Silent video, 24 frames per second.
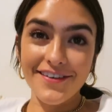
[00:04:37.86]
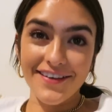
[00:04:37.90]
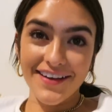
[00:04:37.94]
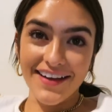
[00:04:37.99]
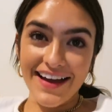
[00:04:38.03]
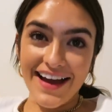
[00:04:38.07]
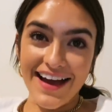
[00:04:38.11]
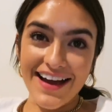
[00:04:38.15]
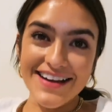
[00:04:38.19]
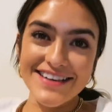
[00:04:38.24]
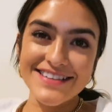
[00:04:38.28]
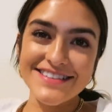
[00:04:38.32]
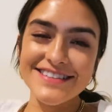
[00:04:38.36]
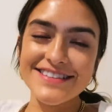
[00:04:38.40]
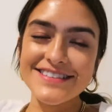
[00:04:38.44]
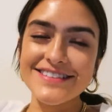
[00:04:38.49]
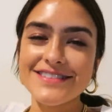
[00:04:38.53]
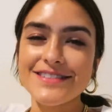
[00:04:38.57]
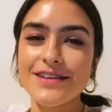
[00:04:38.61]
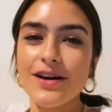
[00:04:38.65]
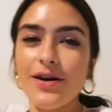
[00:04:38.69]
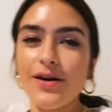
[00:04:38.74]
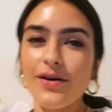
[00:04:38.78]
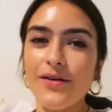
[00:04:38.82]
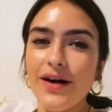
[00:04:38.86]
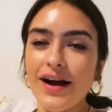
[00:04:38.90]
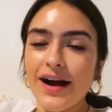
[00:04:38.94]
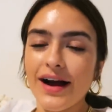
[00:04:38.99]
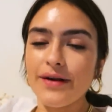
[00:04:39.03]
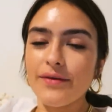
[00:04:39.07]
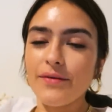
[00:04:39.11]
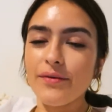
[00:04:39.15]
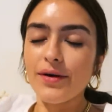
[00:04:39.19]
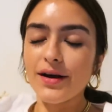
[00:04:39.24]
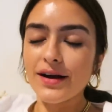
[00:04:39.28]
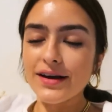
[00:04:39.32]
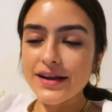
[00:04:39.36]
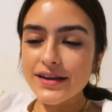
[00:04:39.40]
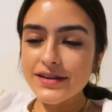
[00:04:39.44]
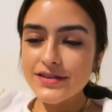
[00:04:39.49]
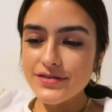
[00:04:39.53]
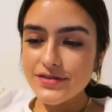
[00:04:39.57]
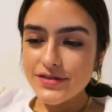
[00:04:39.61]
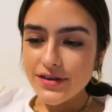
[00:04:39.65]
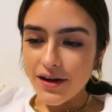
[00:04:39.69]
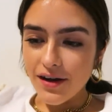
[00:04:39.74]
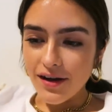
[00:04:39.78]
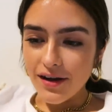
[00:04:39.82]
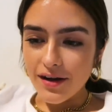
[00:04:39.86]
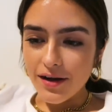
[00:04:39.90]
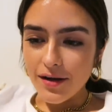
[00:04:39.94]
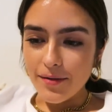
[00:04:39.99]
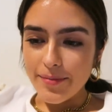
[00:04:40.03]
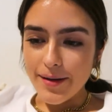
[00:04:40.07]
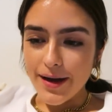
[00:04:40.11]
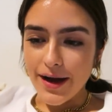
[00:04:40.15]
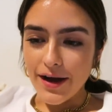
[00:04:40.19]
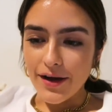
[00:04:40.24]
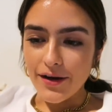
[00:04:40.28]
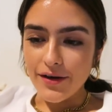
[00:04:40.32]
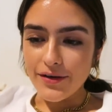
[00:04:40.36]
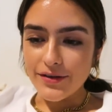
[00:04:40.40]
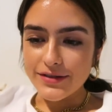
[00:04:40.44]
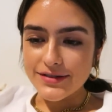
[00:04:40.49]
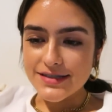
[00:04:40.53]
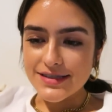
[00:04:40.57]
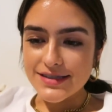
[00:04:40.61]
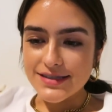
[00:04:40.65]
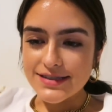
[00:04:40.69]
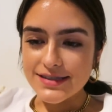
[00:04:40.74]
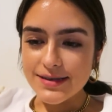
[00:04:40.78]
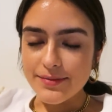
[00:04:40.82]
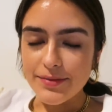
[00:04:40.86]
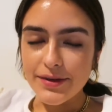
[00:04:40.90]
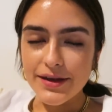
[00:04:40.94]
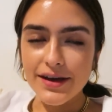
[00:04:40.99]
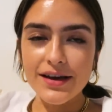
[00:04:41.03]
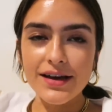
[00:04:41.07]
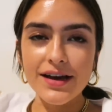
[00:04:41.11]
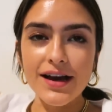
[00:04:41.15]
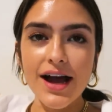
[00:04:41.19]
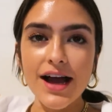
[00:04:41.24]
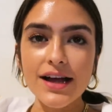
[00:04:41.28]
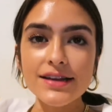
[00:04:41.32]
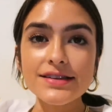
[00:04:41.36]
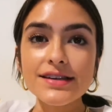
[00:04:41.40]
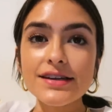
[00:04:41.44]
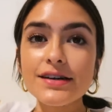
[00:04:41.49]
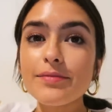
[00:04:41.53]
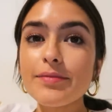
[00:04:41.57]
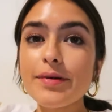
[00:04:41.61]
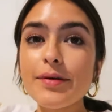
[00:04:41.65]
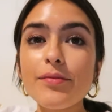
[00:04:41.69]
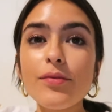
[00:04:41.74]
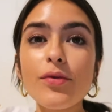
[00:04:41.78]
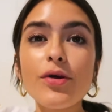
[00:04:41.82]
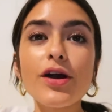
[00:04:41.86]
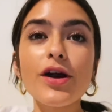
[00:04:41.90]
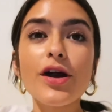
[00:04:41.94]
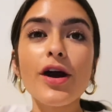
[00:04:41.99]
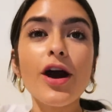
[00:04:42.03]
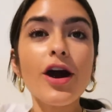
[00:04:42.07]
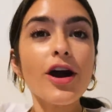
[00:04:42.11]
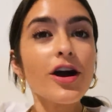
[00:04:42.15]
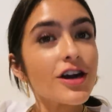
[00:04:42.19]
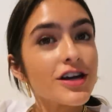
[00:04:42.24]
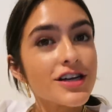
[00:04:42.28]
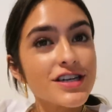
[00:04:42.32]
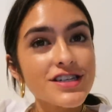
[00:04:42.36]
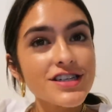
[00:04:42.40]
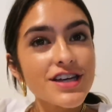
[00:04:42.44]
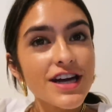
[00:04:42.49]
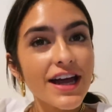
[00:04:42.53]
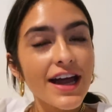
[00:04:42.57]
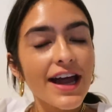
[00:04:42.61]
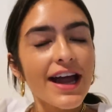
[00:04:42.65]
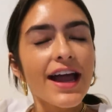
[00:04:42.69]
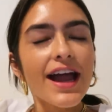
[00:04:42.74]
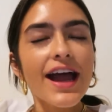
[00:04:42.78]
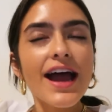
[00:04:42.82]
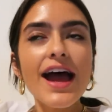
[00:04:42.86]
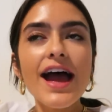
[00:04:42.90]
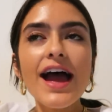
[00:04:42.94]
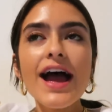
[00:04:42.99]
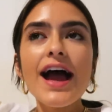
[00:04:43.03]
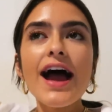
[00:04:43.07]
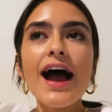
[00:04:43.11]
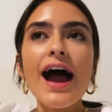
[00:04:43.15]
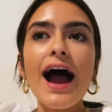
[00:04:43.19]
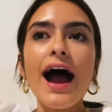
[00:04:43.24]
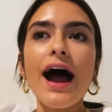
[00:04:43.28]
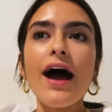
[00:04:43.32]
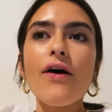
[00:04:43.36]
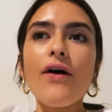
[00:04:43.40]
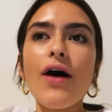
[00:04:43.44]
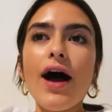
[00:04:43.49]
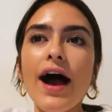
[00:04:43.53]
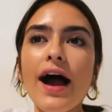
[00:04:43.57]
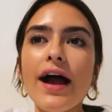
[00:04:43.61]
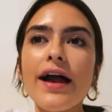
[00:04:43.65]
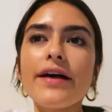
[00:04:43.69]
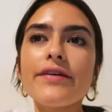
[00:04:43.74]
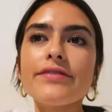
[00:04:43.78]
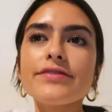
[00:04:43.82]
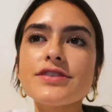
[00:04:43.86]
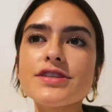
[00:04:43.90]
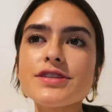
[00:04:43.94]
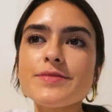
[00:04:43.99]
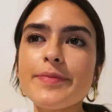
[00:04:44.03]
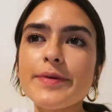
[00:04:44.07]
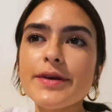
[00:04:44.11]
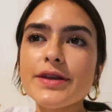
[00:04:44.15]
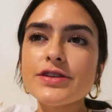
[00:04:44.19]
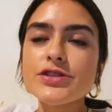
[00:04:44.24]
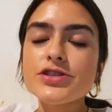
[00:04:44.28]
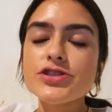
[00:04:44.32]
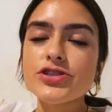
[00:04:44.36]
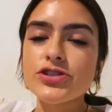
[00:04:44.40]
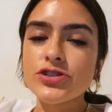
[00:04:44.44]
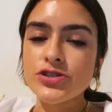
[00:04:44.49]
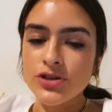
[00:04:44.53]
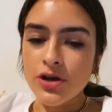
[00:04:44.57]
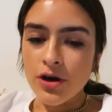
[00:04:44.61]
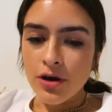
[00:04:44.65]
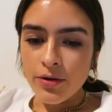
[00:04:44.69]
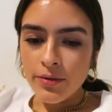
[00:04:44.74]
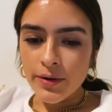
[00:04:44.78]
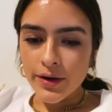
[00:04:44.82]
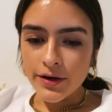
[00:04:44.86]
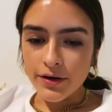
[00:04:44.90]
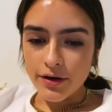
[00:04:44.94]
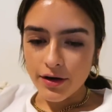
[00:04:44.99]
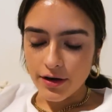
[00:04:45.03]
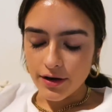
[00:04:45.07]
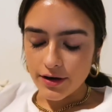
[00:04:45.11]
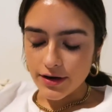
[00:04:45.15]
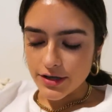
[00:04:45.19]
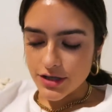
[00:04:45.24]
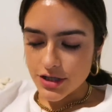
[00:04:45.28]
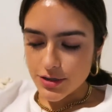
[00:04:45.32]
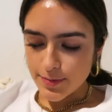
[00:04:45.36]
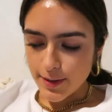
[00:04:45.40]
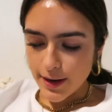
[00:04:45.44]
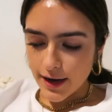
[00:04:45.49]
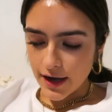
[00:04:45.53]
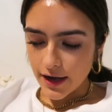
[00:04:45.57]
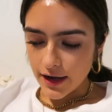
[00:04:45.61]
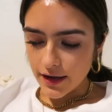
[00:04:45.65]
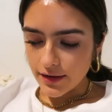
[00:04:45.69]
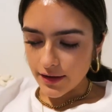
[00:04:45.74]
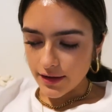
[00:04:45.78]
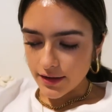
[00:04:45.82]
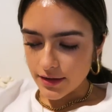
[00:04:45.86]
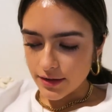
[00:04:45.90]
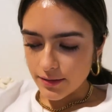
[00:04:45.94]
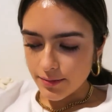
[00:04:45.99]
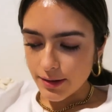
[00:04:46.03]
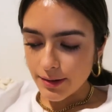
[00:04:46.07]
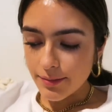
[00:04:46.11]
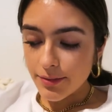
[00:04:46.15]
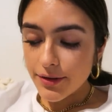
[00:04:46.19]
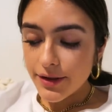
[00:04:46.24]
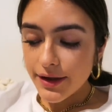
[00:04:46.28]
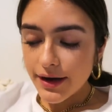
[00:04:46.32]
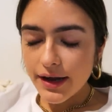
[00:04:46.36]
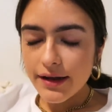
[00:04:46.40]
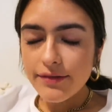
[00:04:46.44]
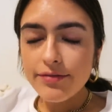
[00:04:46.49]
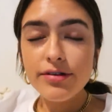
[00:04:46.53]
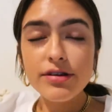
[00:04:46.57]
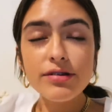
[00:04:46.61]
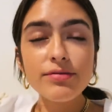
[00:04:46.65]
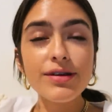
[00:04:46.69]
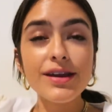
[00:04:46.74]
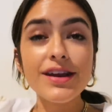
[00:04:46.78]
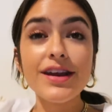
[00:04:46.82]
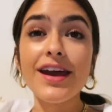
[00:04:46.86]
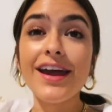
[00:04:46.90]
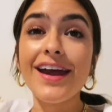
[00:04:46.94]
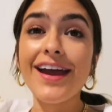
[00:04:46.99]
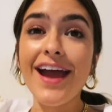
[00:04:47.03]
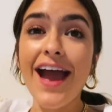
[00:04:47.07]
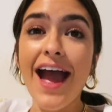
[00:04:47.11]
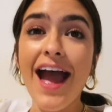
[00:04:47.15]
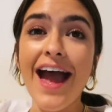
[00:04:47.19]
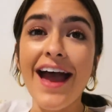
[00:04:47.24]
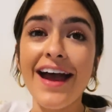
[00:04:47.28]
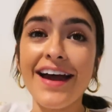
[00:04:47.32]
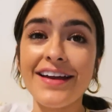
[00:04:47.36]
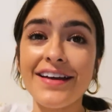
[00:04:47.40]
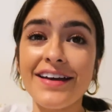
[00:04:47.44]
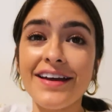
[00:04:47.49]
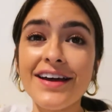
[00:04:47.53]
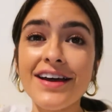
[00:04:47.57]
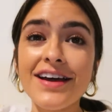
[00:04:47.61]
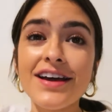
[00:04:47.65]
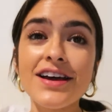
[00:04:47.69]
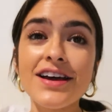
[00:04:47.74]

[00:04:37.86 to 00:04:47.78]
Okay guys, so I wanted to talk about something a little bit more encouraging, how I have just been so encouraged by like the people that I've been meeting and